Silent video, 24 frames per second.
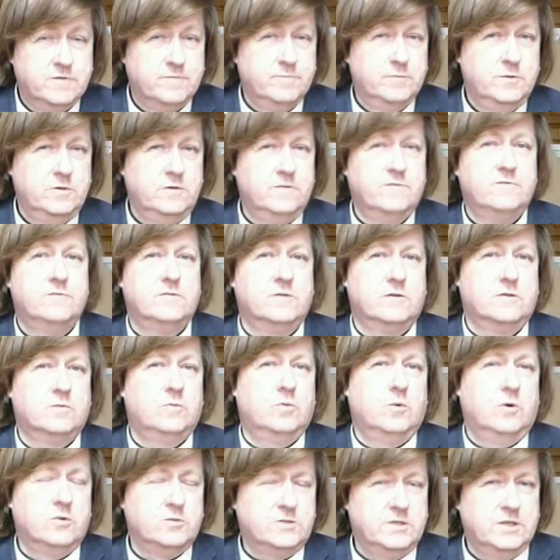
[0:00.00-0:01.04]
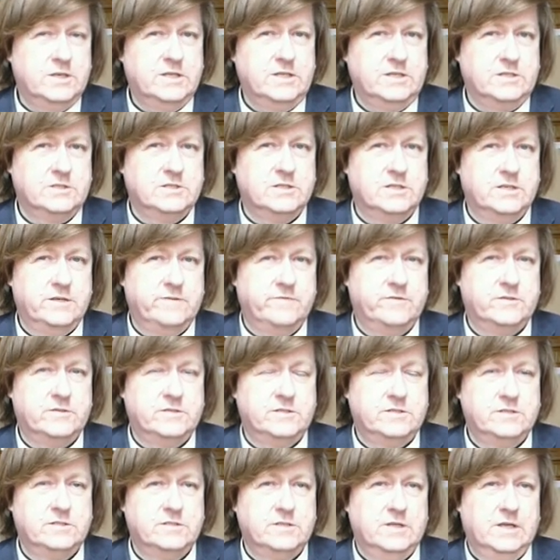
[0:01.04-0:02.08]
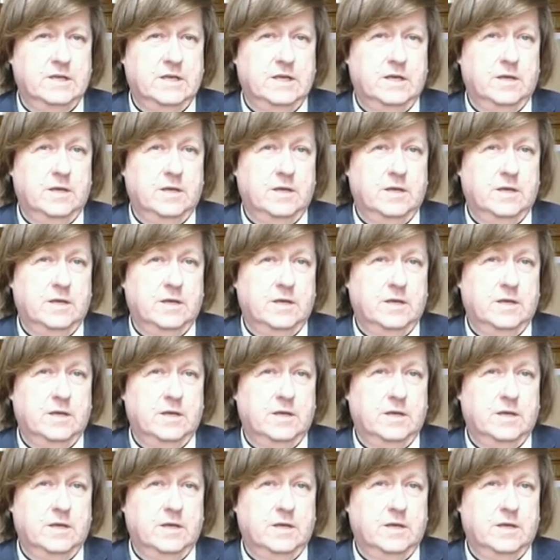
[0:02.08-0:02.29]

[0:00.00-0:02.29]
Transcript: have moved to quarterly services.